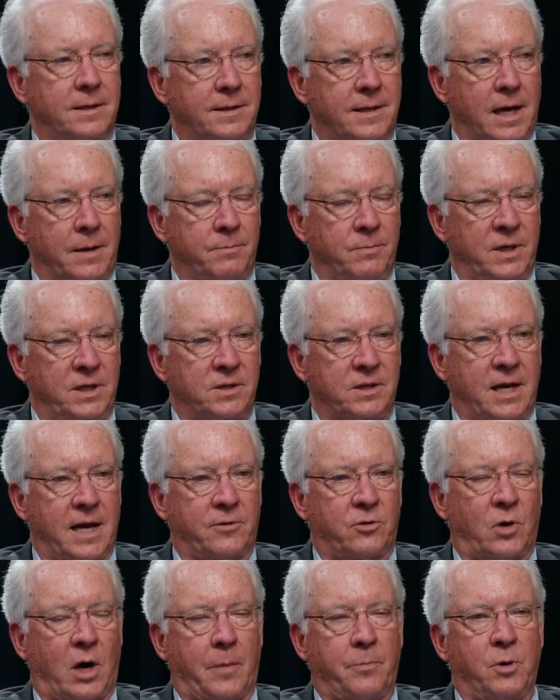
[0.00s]
That means they
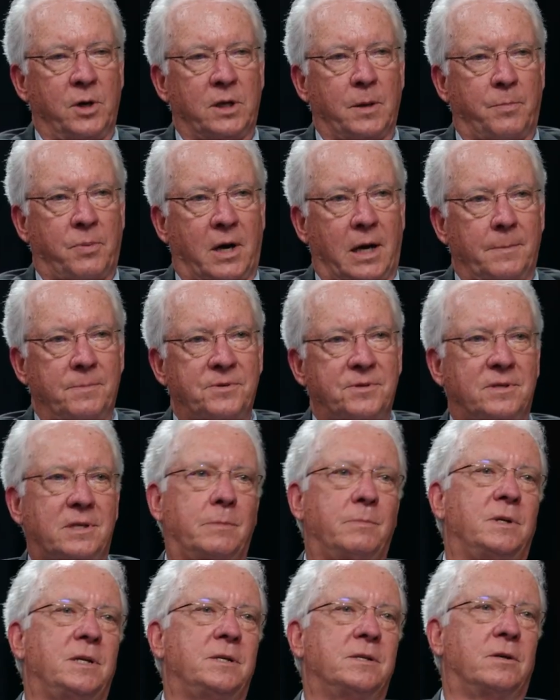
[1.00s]
have to operate the pumps.
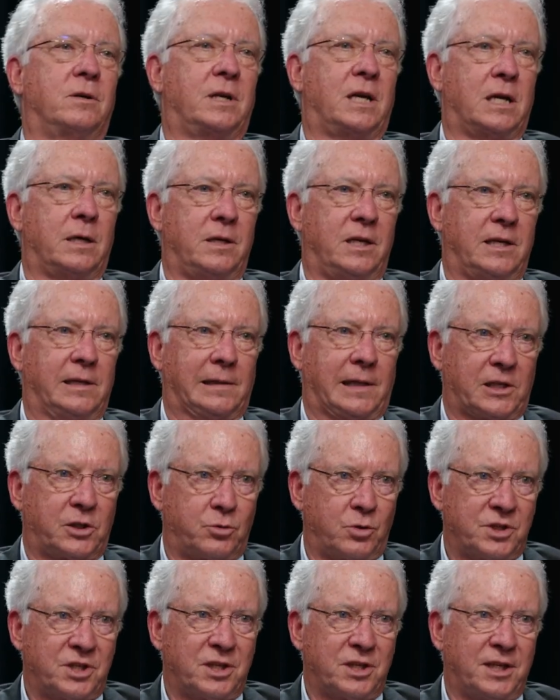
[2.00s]
That means they're going to need
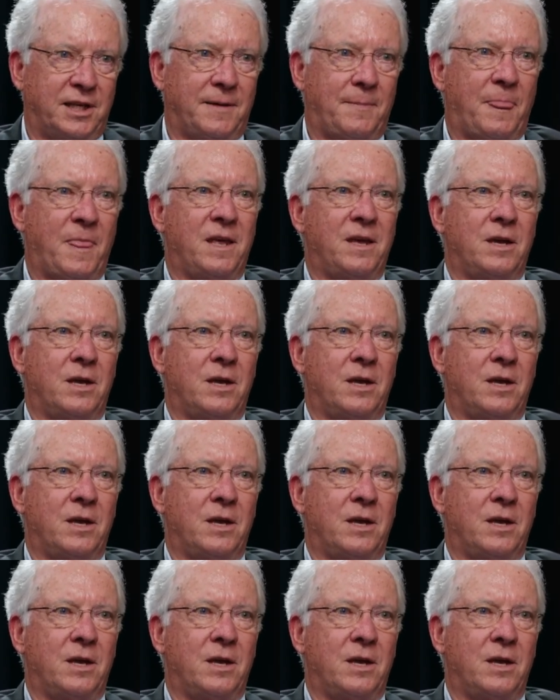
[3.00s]
electricity.